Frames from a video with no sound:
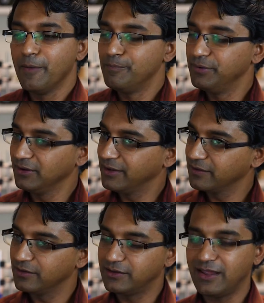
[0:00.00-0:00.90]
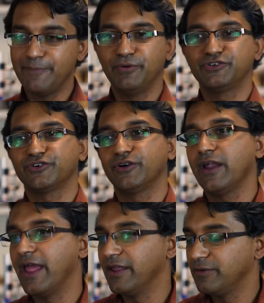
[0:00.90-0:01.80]
building the temperature
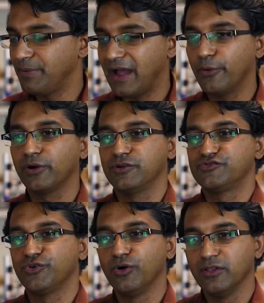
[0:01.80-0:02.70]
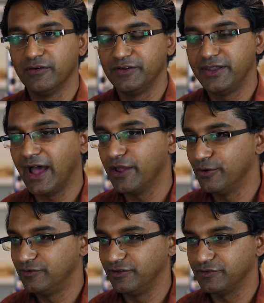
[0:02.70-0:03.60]
and power control of a
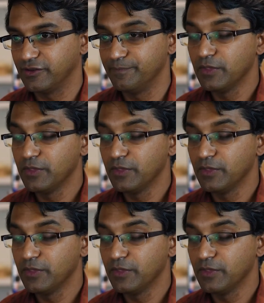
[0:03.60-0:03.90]
diode system,